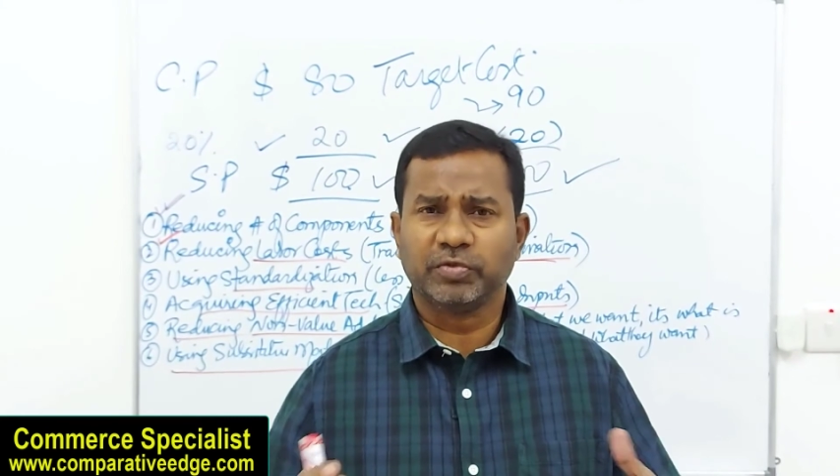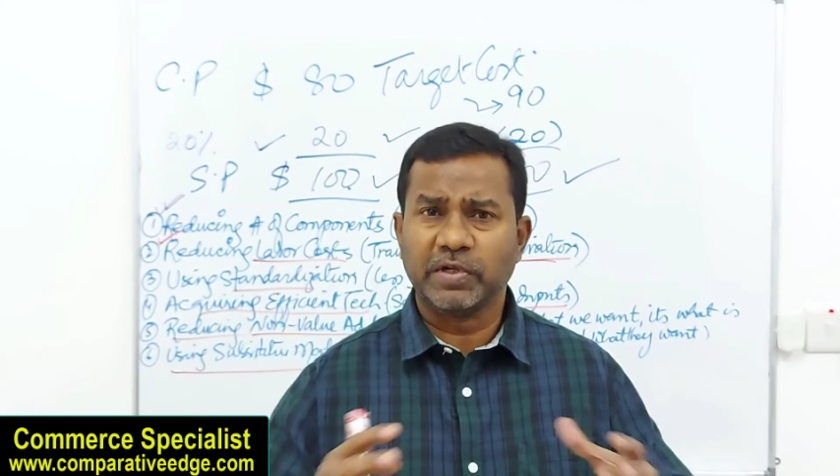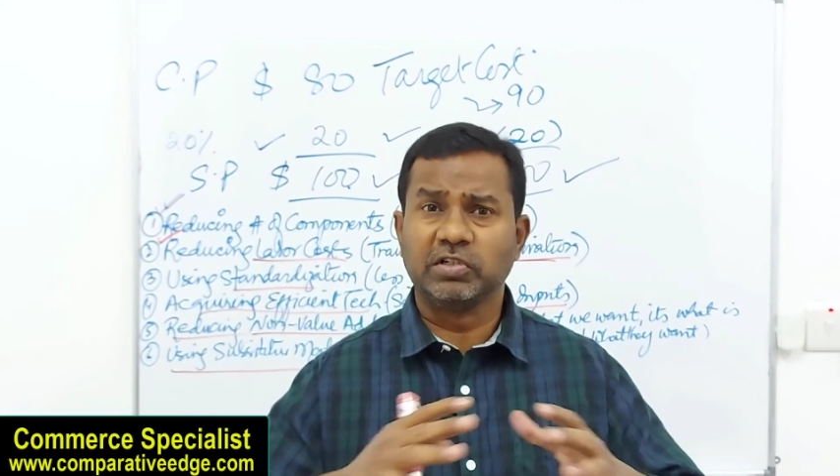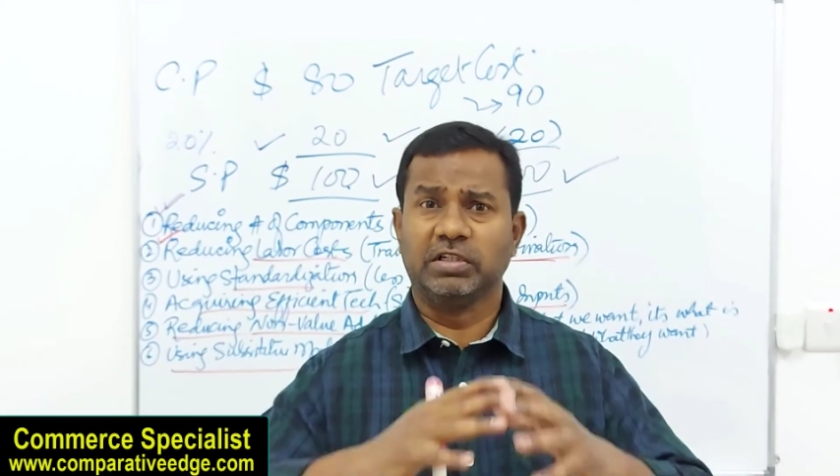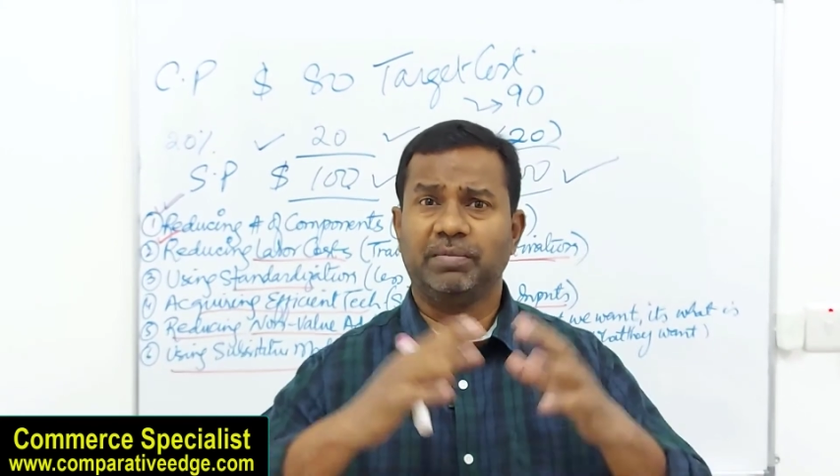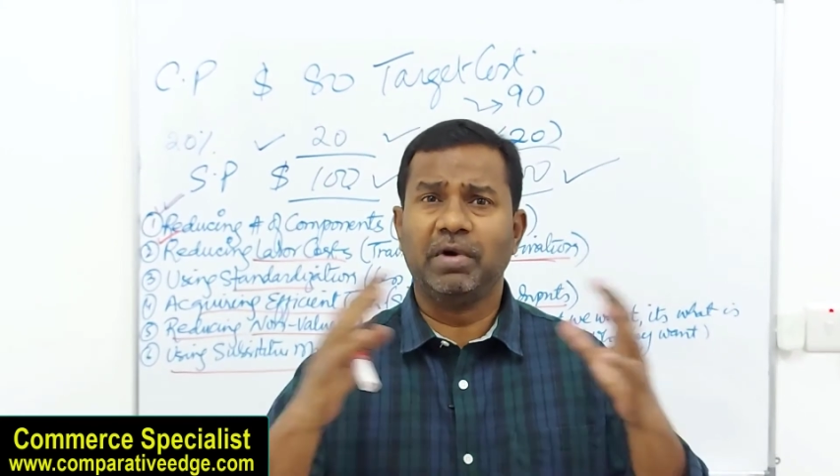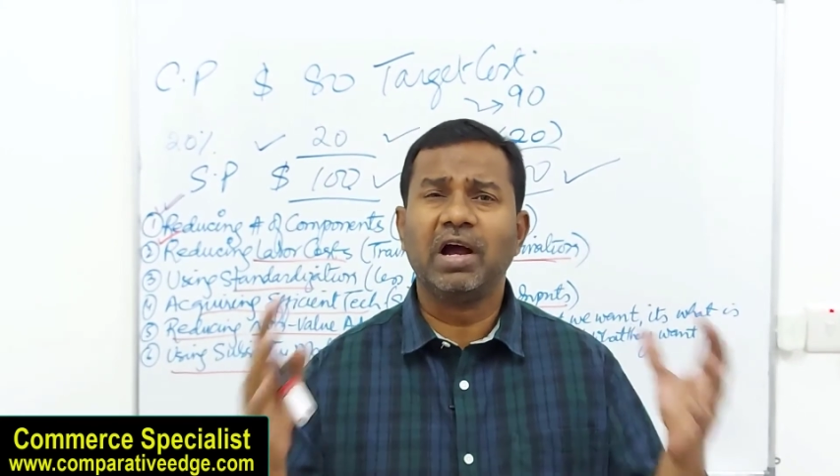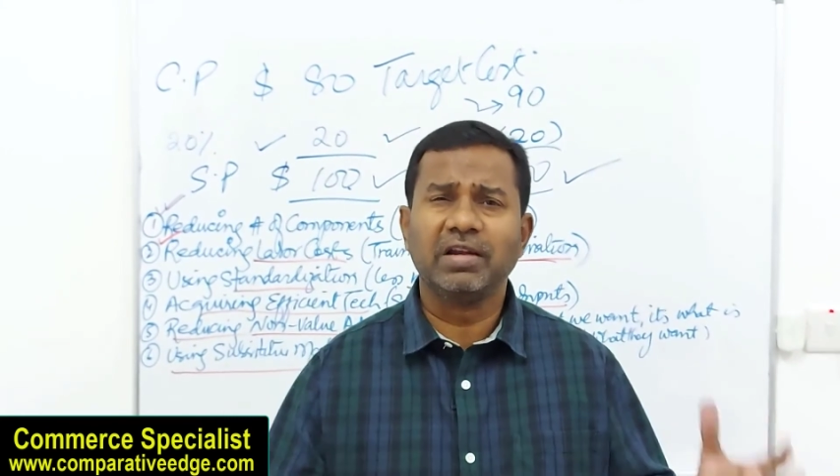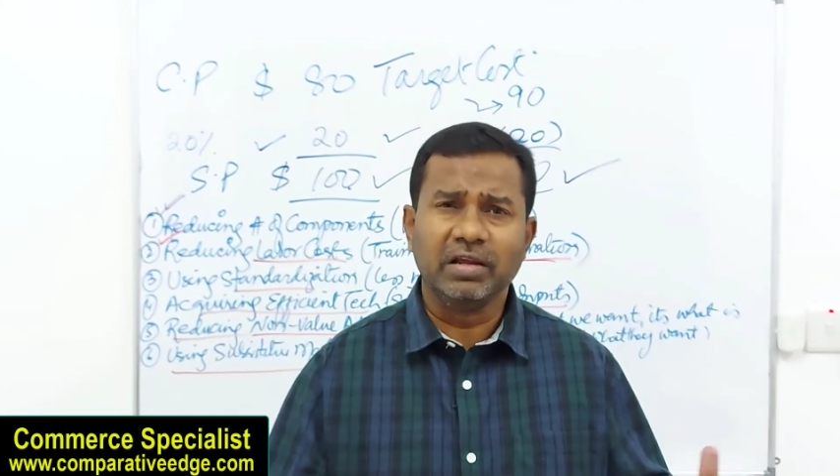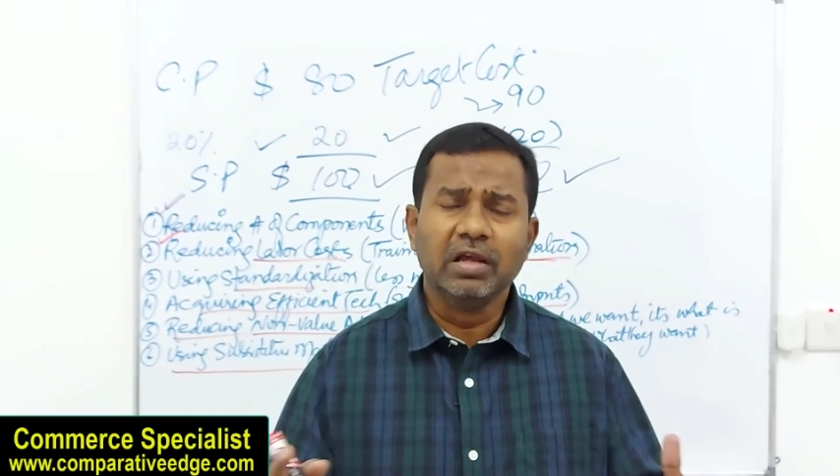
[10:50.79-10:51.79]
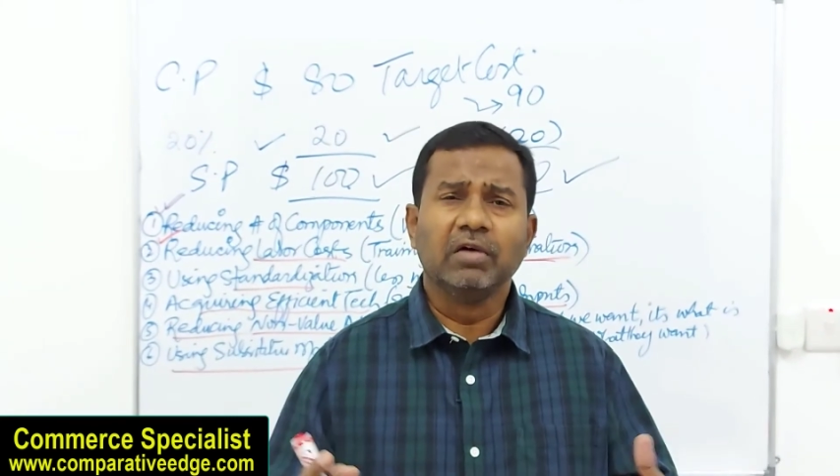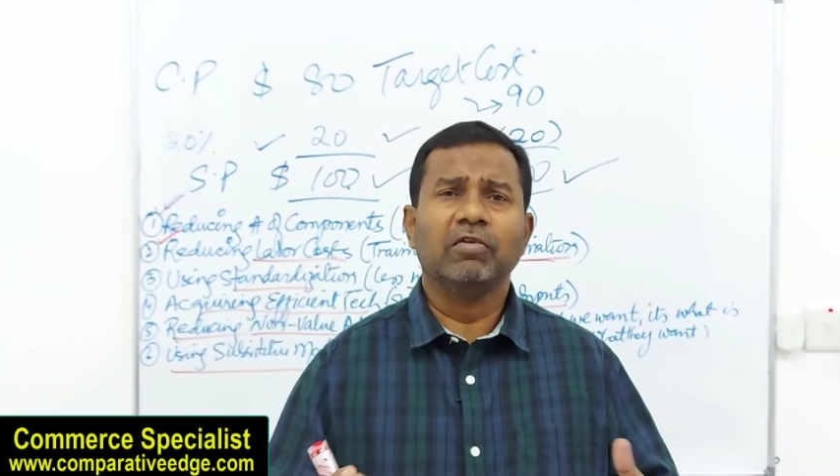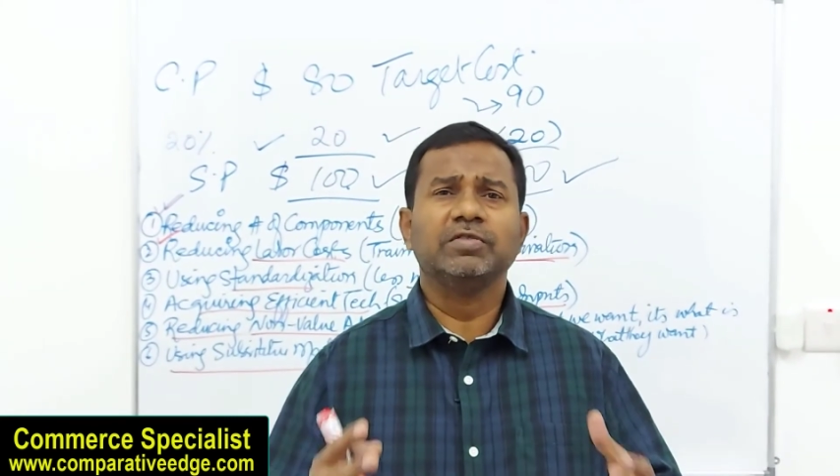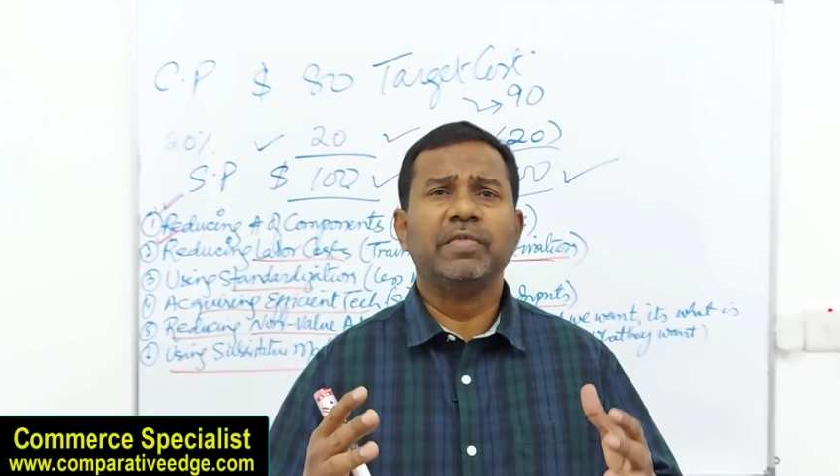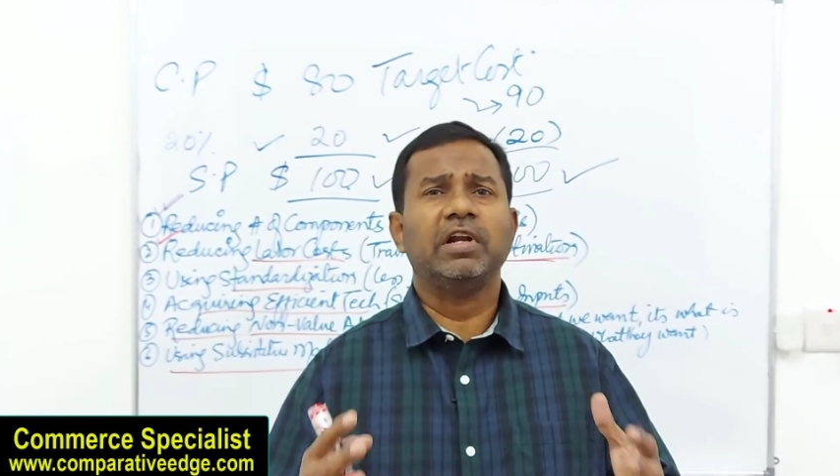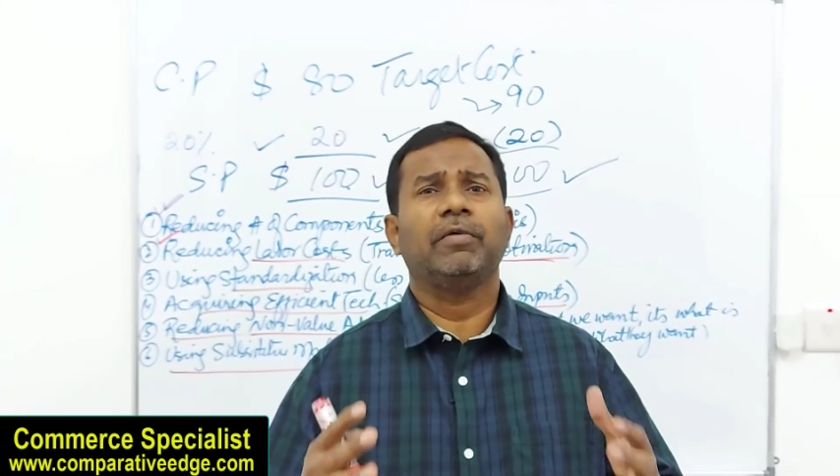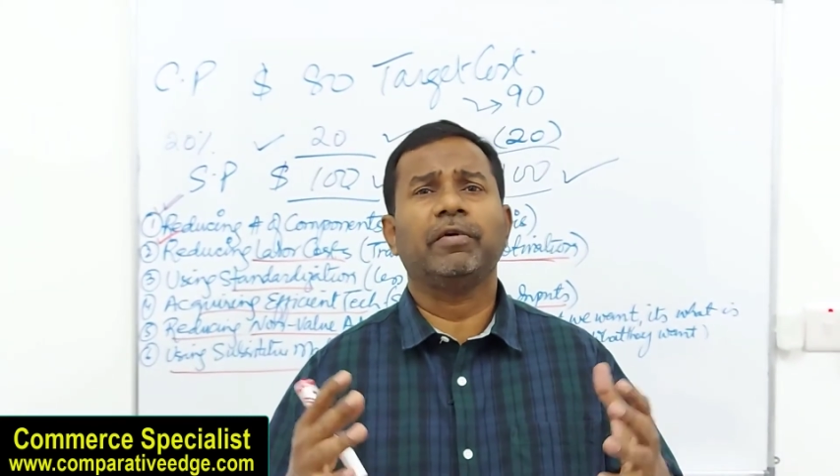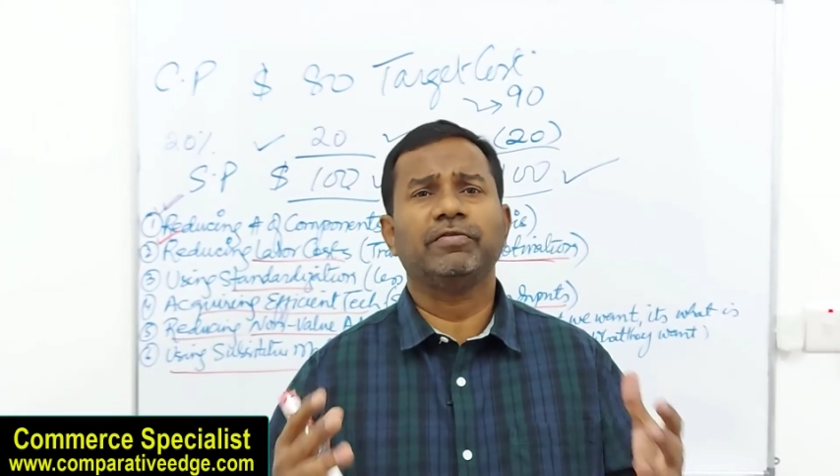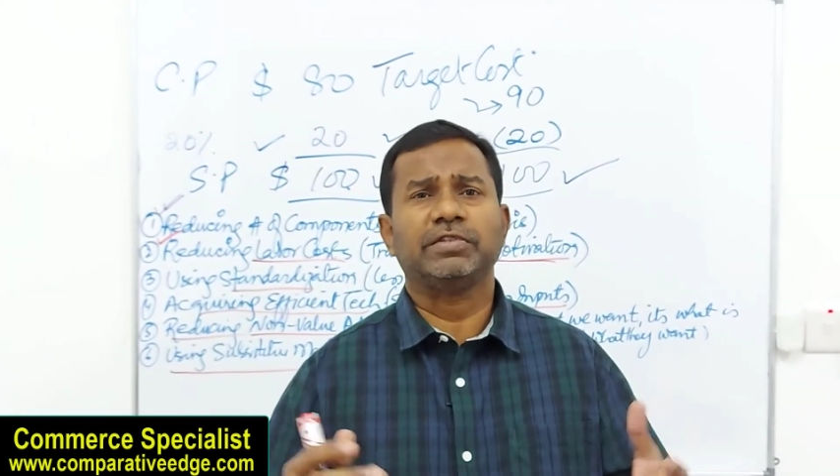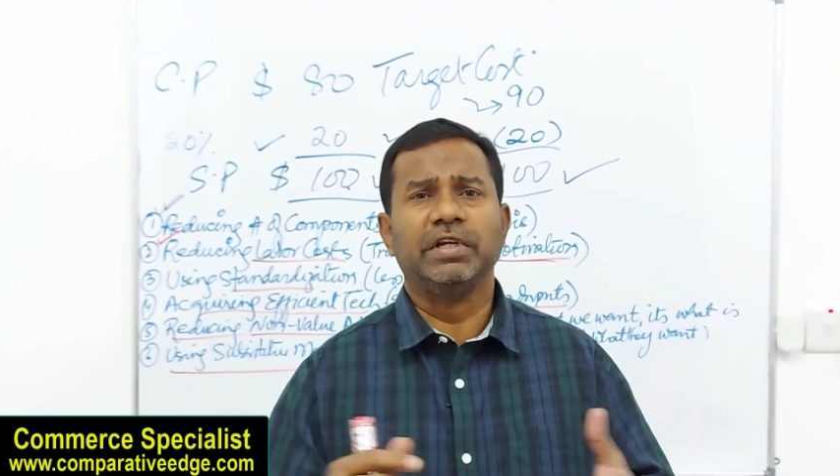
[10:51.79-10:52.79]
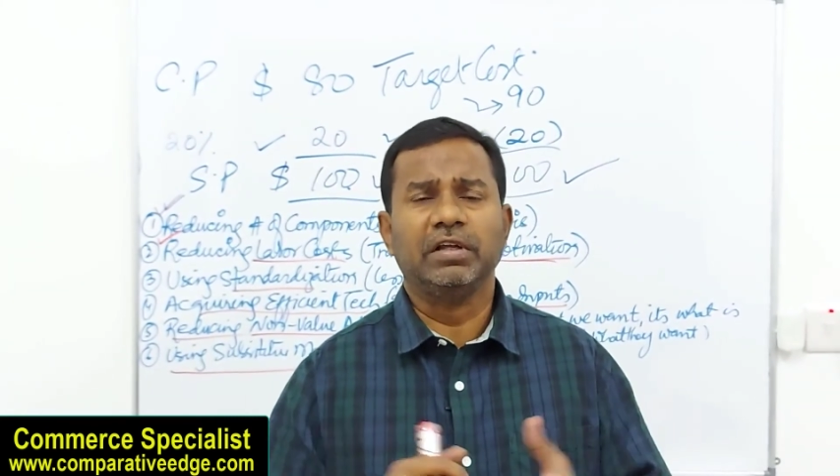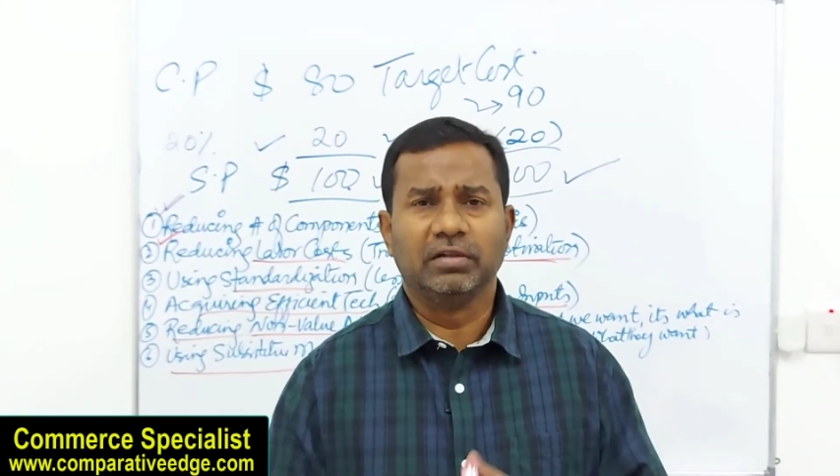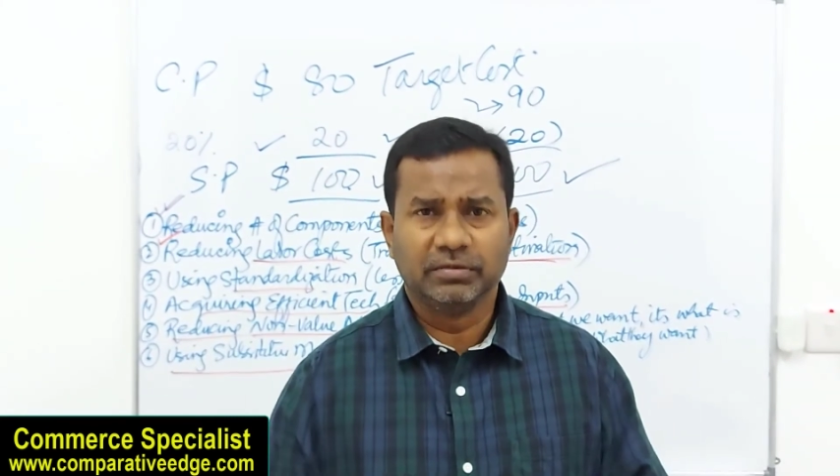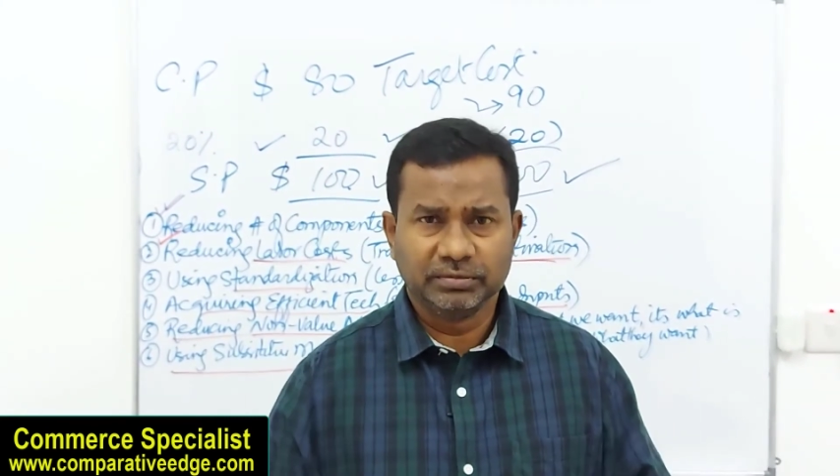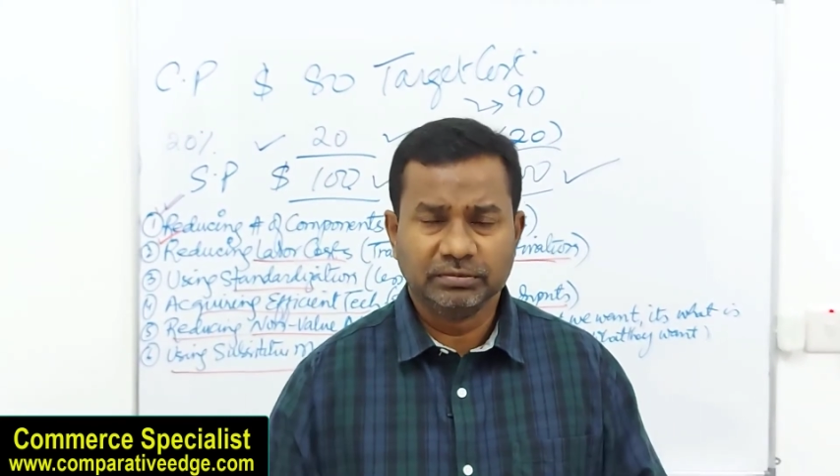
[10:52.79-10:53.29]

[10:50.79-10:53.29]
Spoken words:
especially the body, was made up of steel,